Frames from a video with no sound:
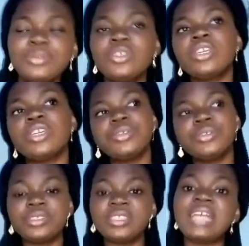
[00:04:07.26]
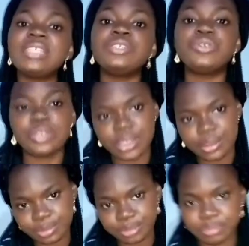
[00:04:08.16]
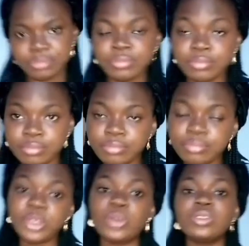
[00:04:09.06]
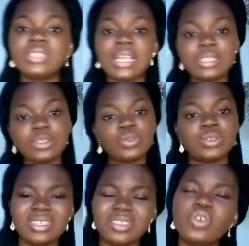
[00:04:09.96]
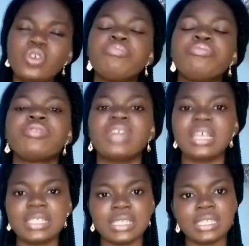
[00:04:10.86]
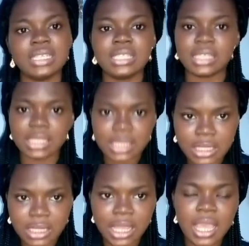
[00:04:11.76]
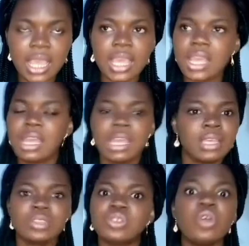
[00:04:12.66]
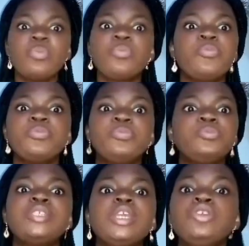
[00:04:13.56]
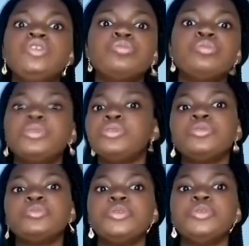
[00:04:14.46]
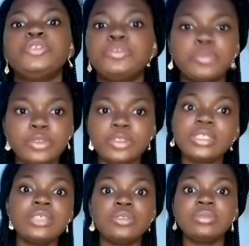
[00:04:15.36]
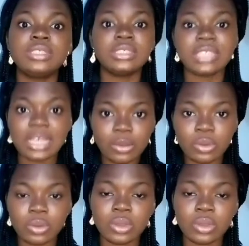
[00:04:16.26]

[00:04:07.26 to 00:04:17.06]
Okay, I'll start it today. Because start it today. Stop procrastinating. Stop saying tomorrow. Start something now.